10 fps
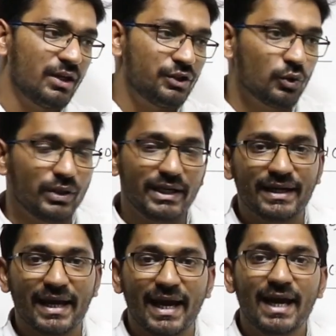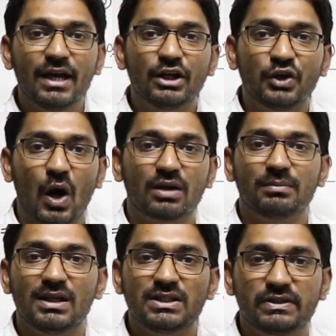you need a
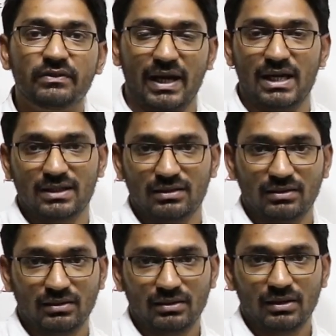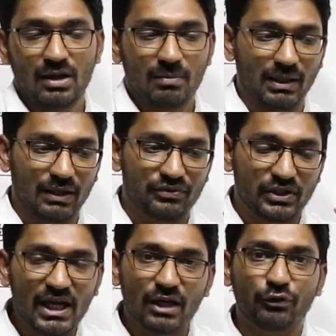normal strain. But if
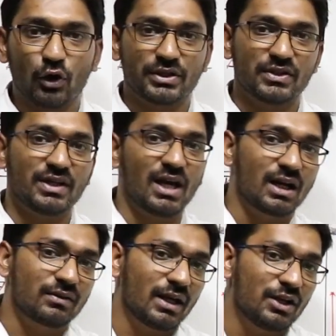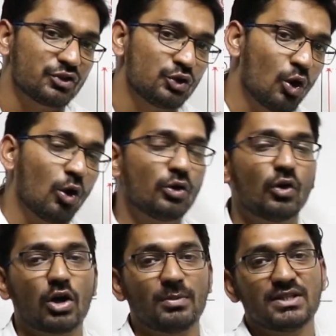shear force is there, there is no
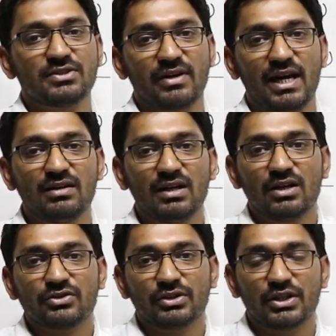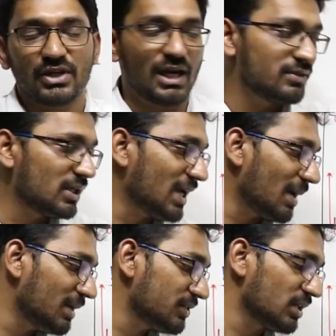normal strain, so the change in
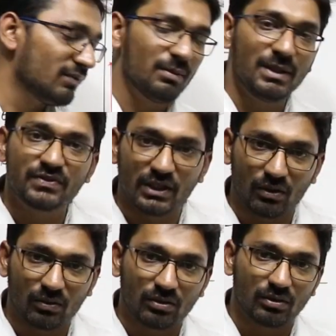dimension will be 0.